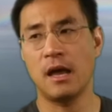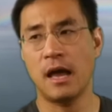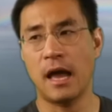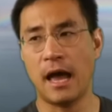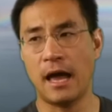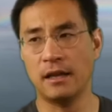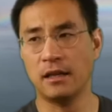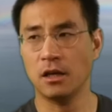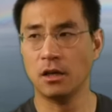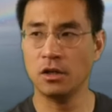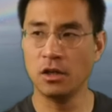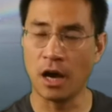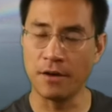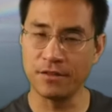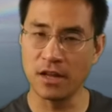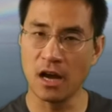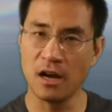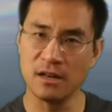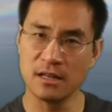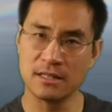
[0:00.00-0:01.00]
And you
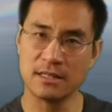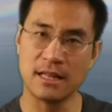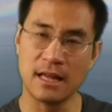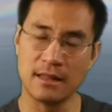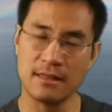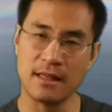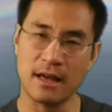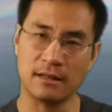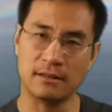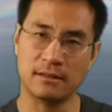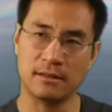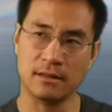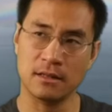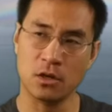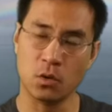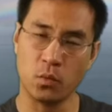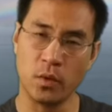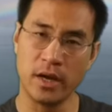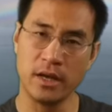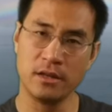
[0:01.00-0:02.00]
have to understand that
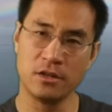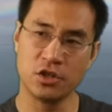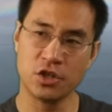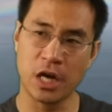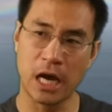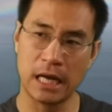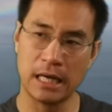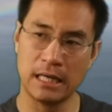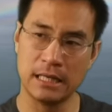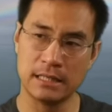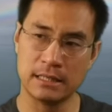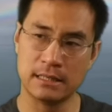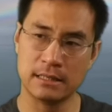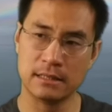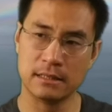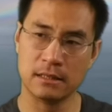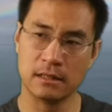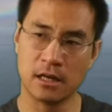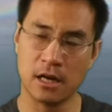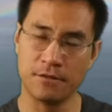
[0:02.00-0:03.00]
the way
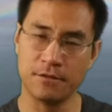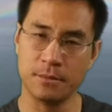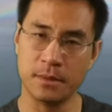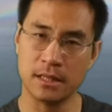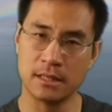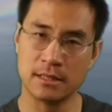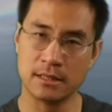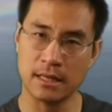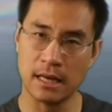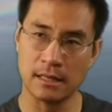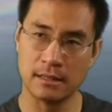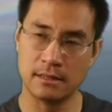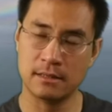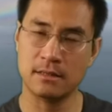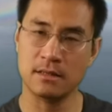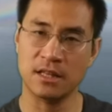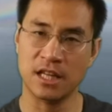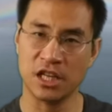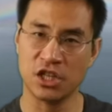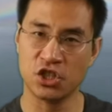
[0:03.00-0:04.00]
Chinese government
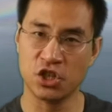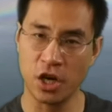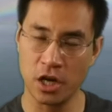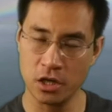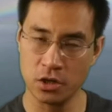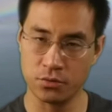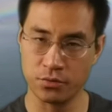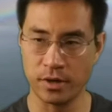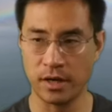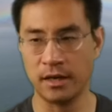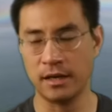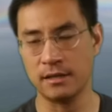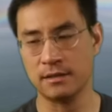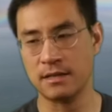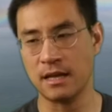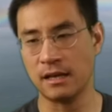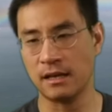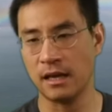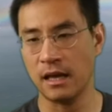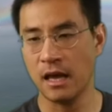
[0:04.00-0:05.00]
sets the exchange rate is
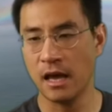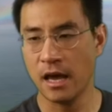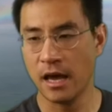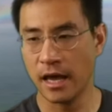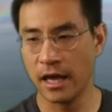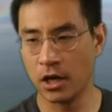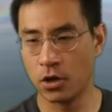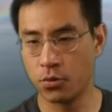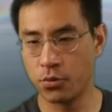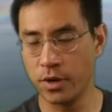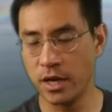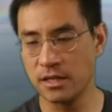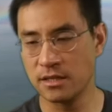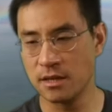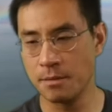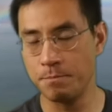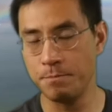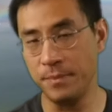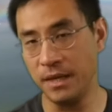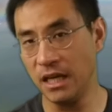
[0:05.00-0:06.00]
that it creates
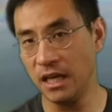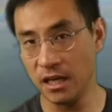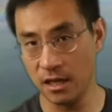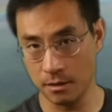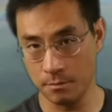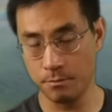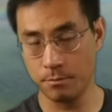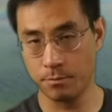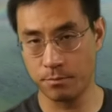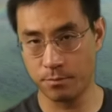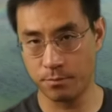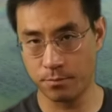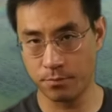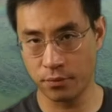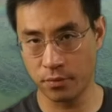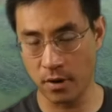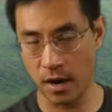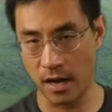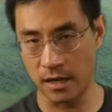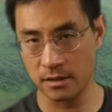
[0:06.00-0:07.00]
a medium
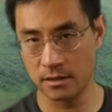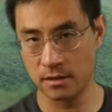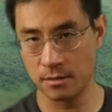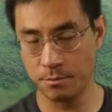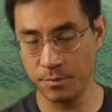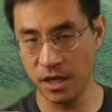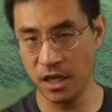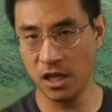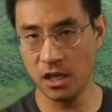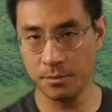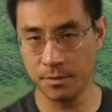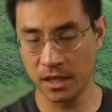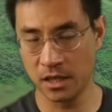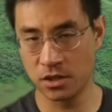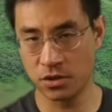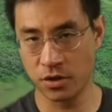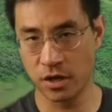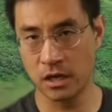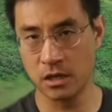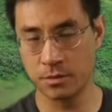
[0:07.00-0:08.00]

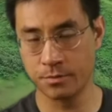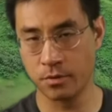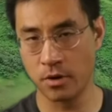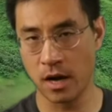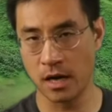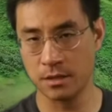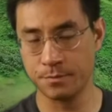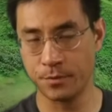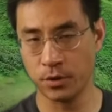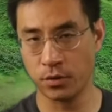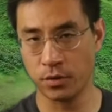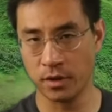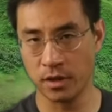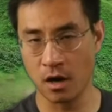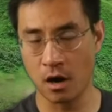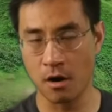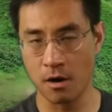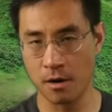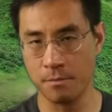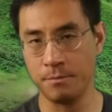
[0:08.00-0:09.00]
exchange price between
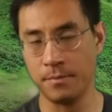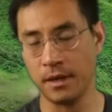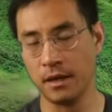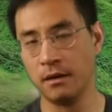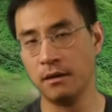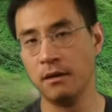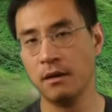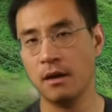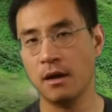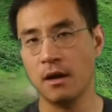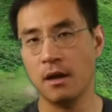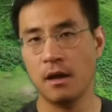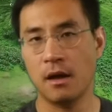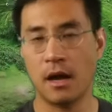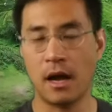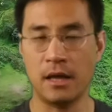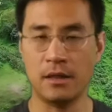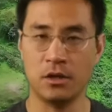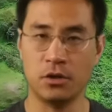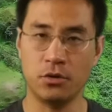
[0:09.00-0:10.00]
the RMB
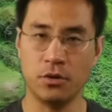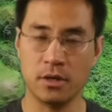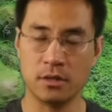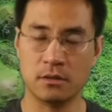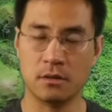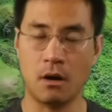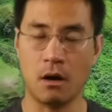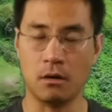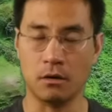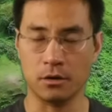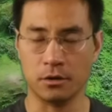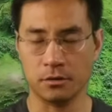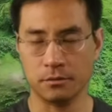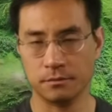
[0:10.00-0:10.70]
and the US dollar.